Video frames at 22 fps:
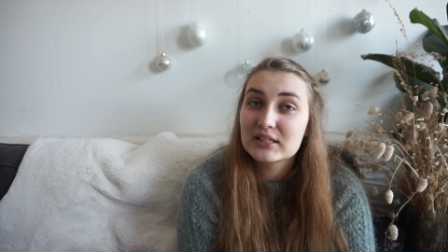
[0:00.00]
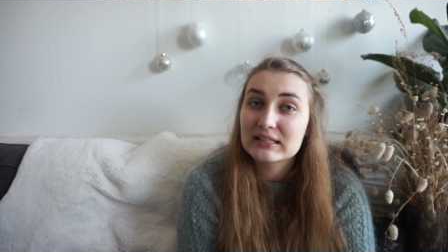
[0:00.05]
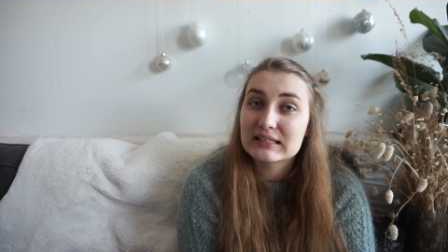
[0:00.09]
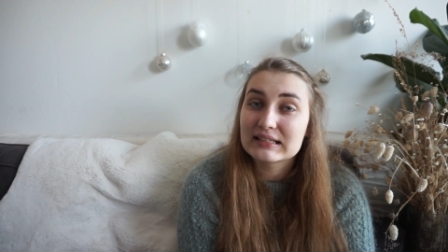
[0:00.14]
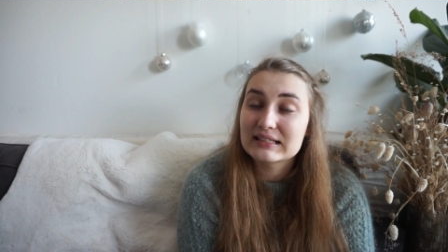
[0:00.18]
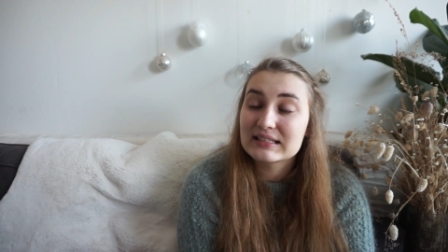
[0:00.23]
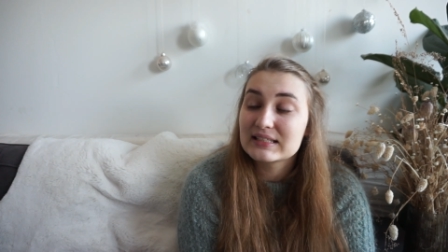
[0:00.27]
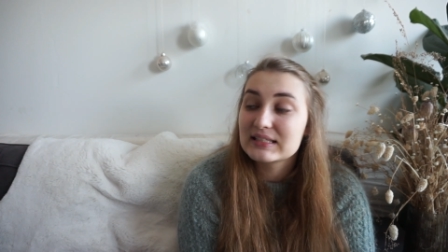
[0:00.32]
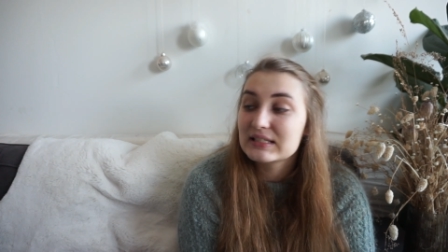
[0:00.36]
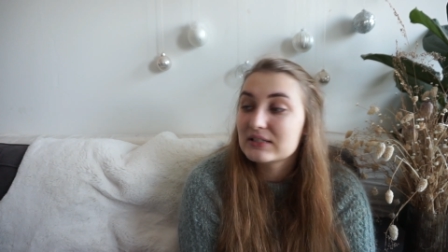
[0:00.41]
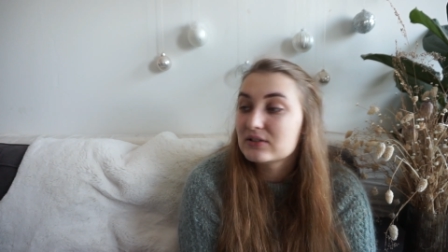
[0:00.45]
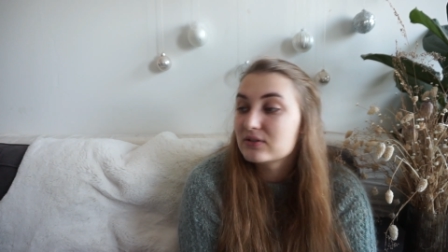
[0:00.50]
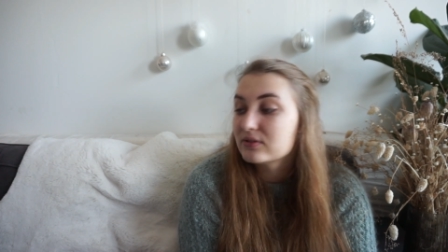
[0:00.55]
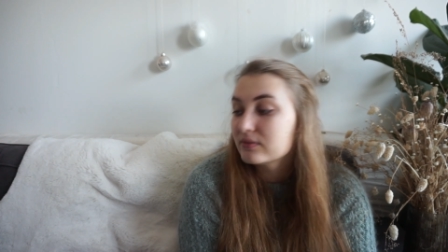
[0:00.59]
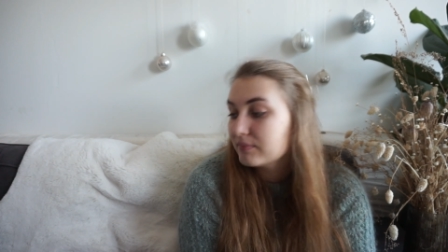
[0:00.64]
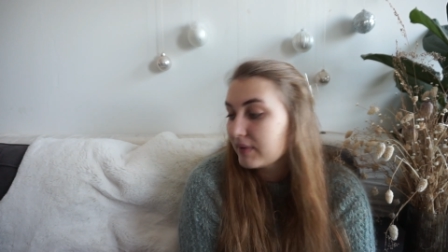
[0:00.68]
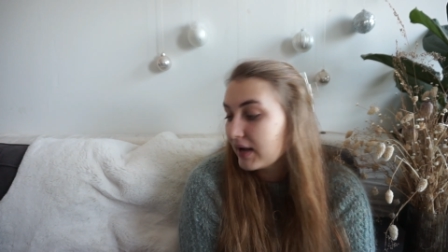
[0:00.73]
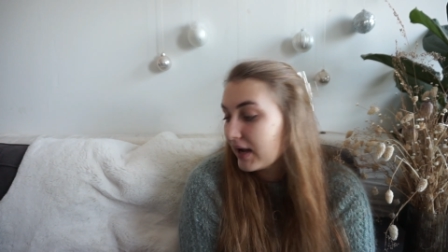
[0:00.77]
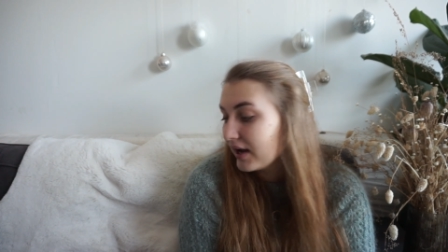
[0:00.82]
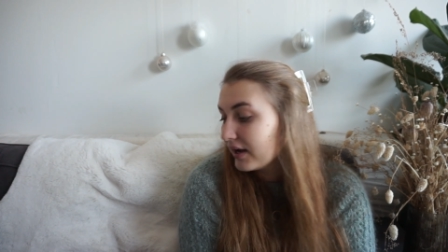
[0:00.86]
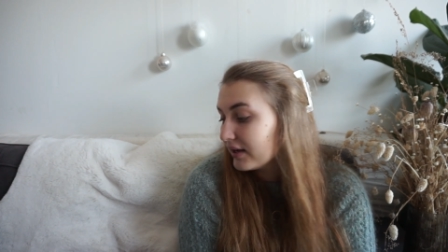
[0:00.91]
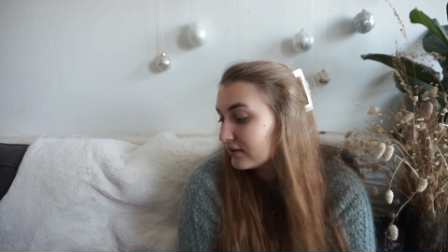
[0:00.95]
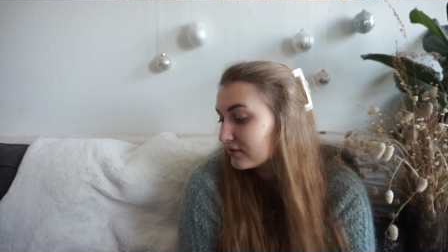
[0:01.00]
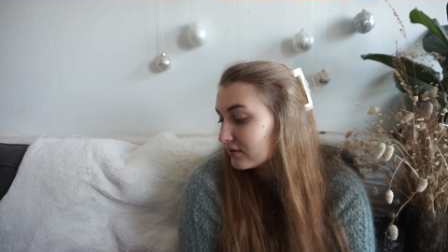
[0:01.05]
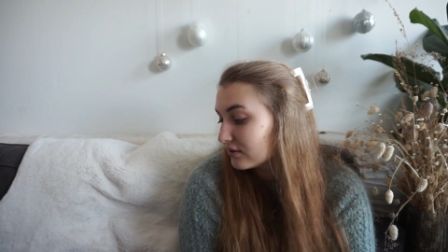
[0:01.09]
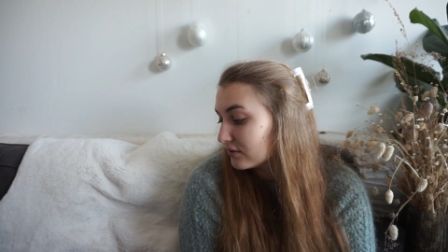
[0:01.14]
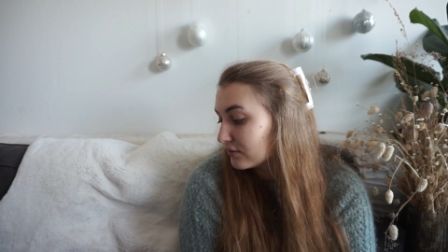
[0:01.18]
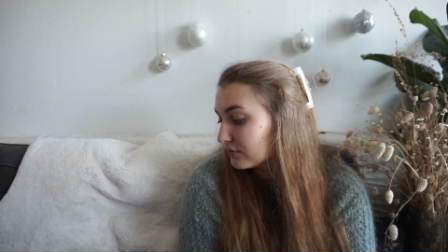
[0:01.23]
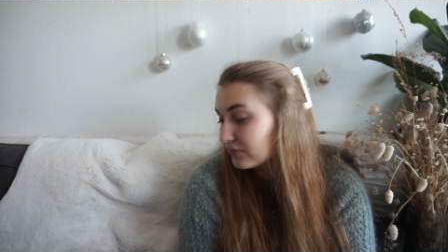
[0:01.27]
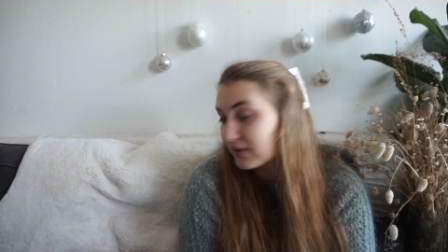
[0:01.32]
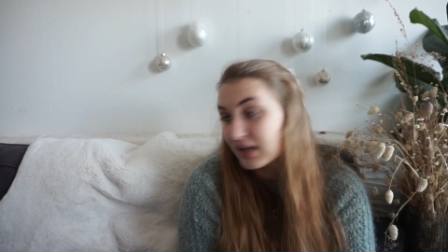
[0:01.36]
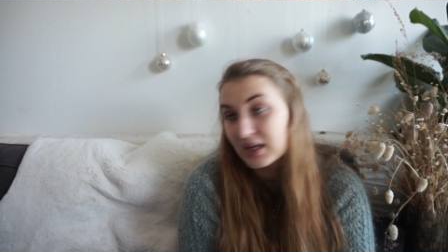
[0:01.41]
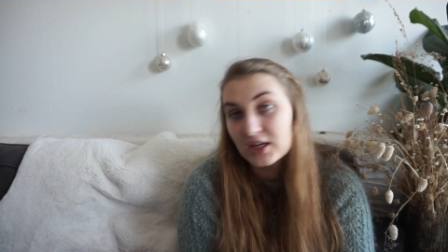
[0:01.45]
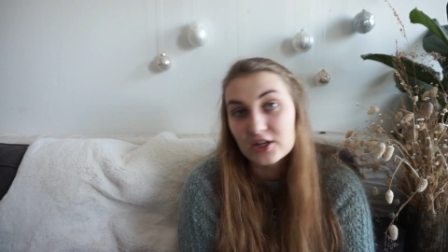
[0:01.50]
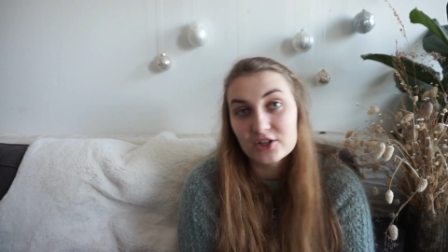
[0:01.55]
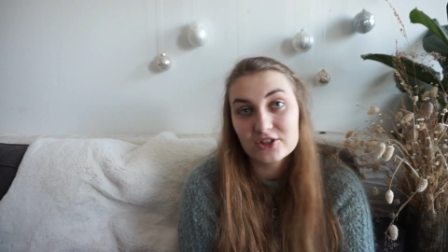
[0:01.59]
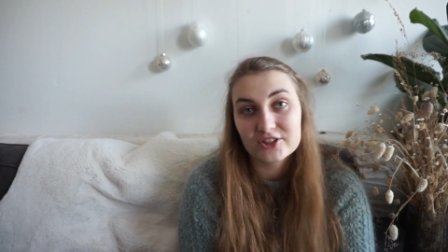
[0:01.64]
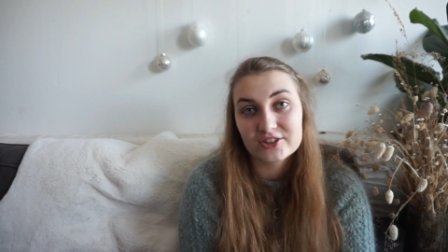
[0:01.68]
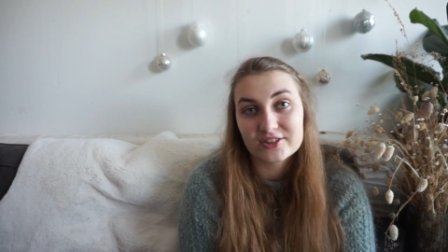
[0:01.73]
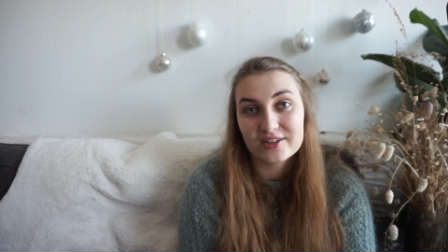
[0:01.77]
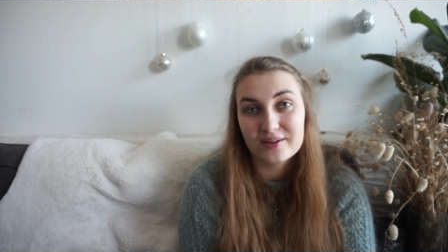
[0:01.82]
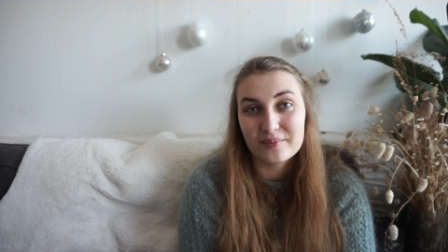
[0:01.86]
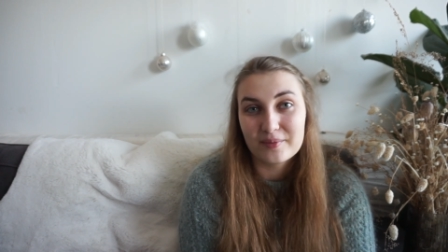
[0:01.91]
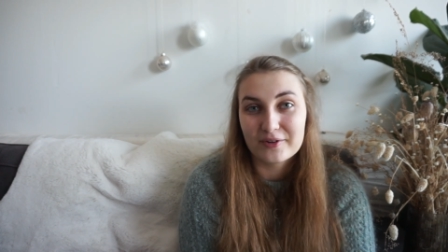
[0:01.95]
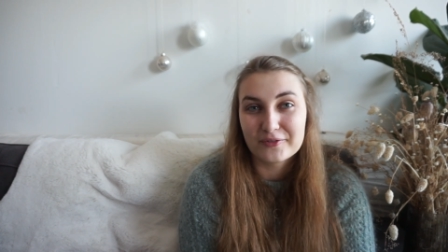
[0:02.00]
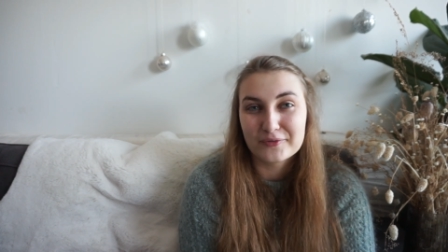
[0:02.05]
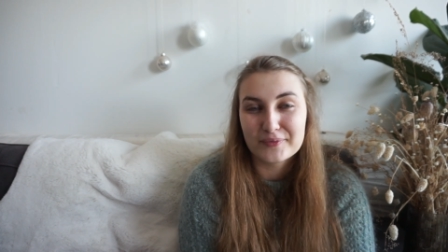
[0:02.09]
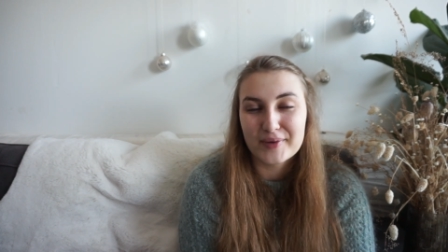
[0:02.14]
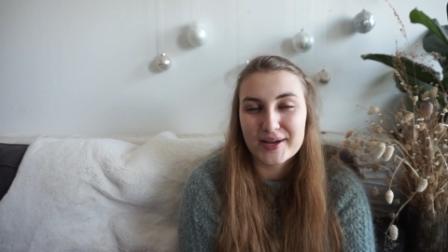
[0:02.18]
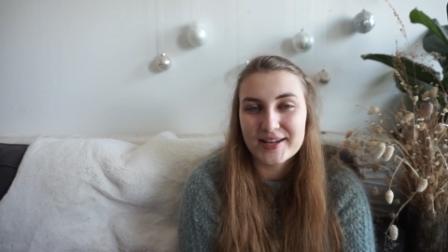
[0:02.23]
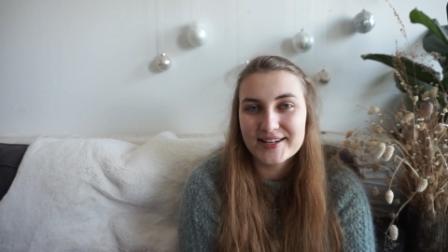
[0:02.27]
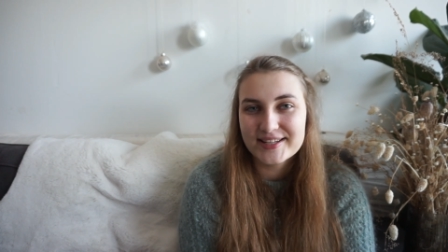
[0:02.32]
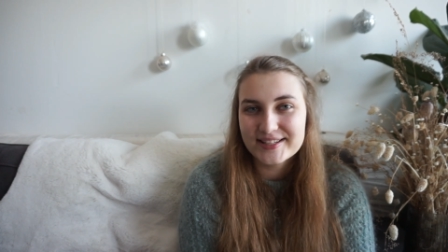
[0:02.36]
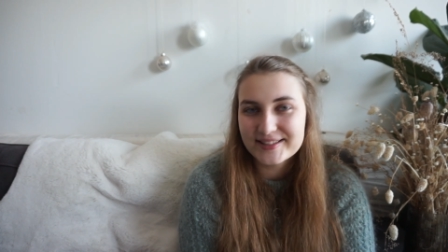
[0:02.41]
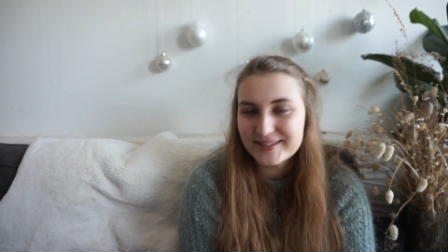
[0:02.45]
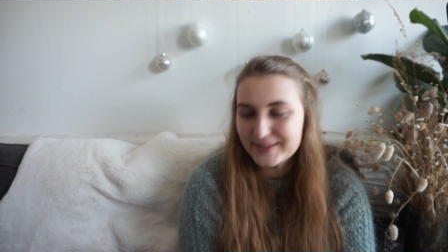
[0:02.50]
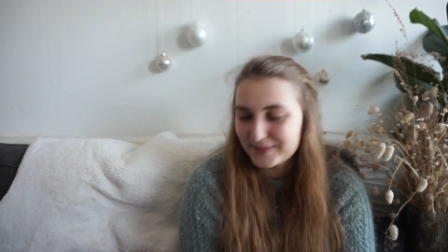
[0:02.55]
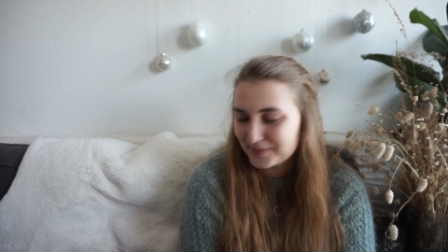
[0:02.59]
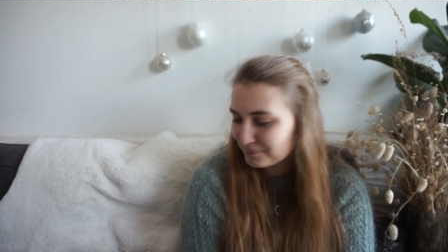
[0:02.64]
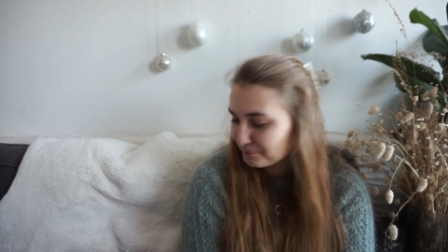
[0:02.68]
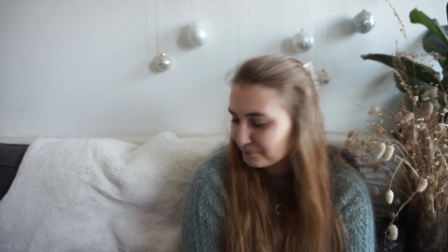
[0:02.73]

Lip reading: I need to buy to finish some of my knits.